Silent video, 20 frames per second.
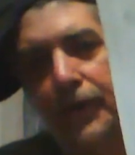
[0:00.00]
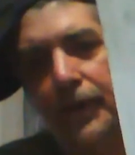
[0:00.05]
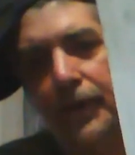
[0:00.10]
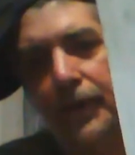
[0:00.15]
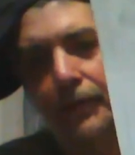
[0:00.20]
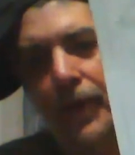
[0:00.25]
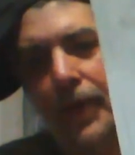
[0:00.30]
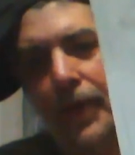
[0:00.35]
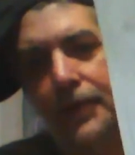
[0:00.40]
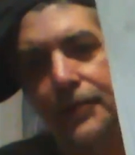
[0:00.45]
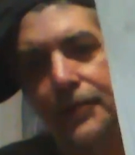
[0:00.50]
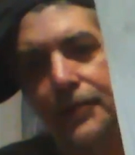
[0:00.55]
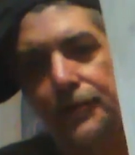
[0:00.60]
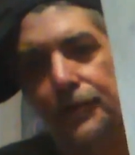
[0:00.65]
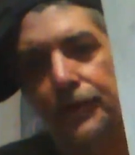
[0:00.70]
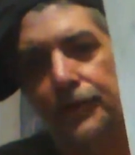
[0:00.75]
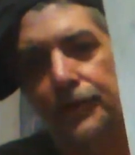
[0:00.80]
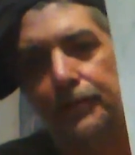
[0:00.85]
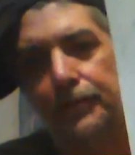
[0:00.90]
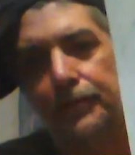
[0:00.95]

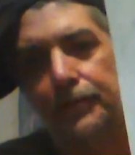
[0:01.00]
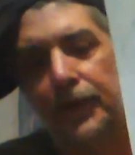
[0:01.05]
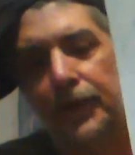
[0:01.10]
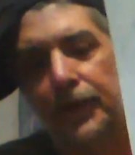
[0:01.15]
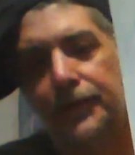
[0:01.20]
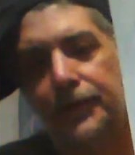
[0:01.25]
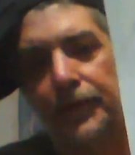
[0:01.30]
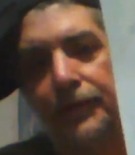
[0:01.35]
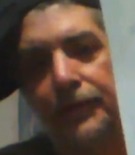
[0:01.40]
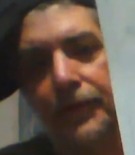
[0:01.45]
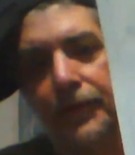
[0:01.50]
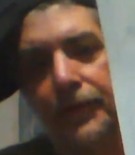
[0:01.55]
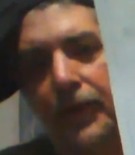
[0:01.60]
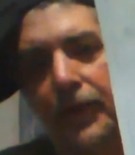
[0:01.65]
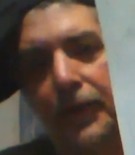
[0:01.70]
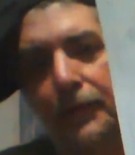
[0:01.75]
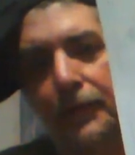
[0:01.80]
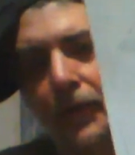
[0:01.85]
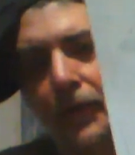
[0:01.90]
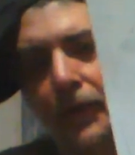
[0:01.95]
module parts of his
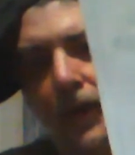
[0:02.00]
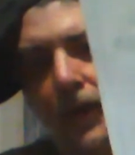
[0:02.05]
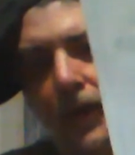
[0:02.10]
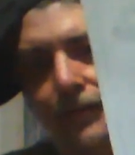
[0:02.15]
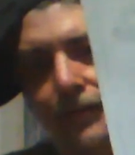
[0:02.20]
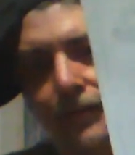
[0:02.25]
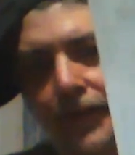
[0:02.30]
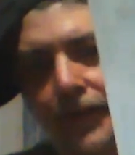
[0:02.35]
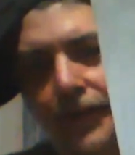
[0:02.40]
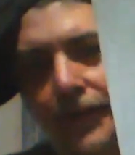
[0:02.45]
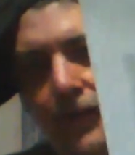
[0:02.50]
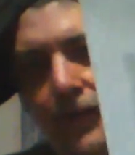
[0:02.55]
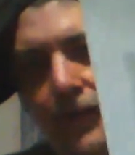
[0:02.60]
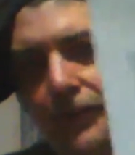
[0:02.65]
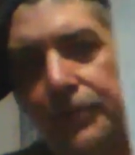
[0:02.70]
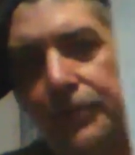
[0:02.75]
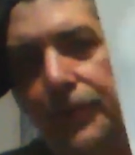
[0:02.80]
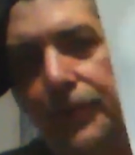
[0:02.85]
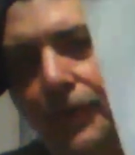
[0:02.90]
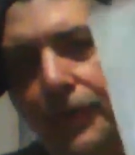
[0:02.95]
armor off, and
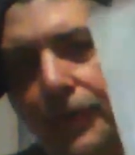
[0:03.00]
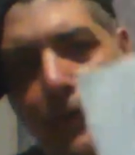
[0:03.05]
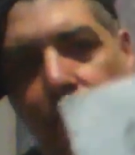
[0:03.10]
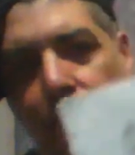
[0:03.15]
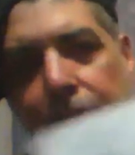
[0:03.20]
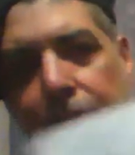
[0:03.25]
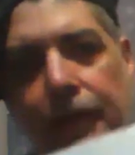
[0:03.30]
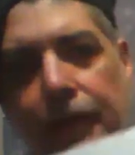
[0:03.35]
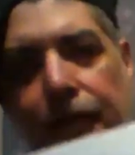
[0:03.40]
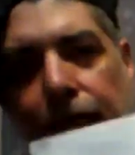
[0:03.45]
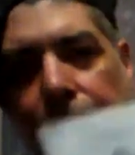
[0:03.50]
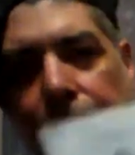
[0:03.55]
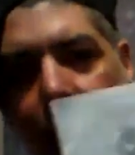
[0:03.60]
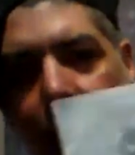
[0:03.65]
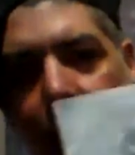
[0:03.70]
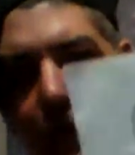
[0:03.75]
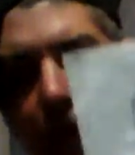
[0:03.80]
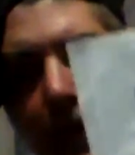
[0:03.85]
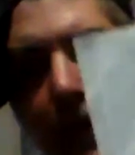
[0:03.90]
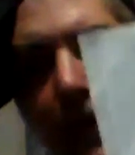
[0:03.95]
he can put it right under
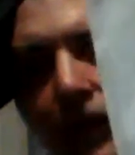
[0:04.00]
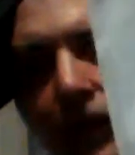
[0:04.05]
his